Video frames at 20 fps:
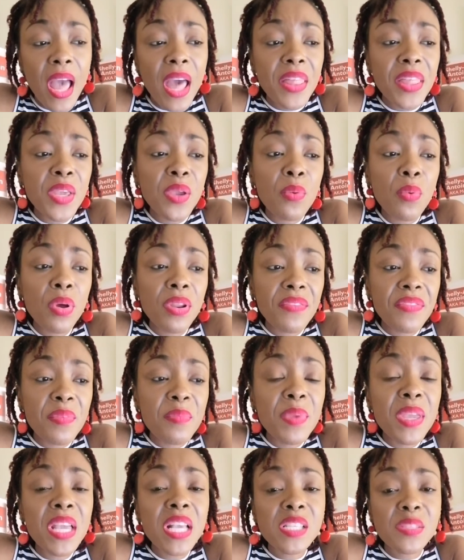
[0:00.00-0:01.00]
I think one of
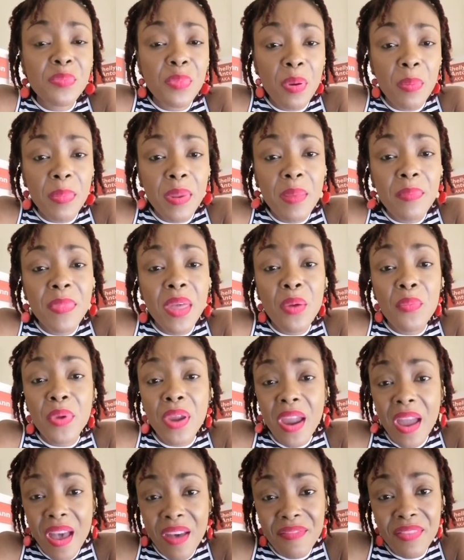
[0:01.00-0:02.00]
the biggest problems that
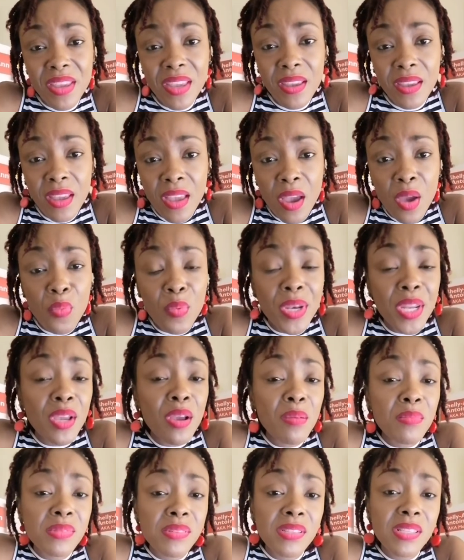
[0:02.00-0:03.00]
we're having when
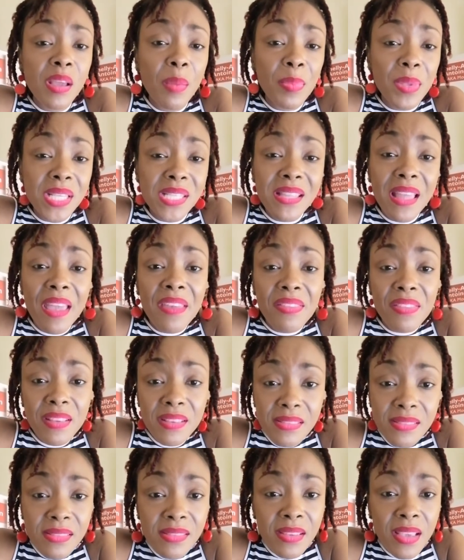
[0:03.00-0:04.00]
it comes to topics like
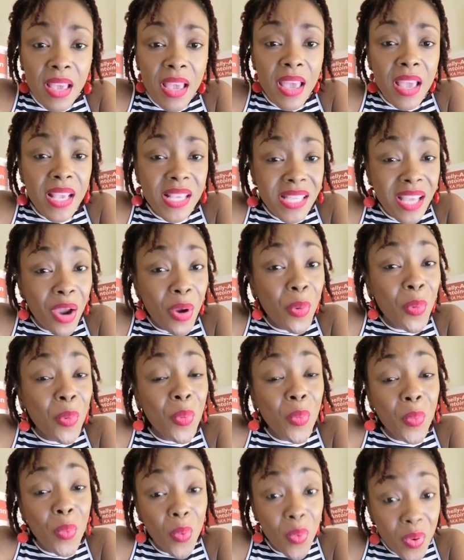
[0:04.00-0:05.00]
this is a
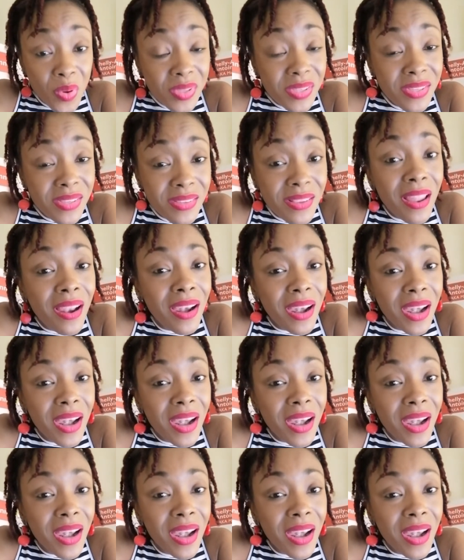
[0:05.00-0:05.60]
gross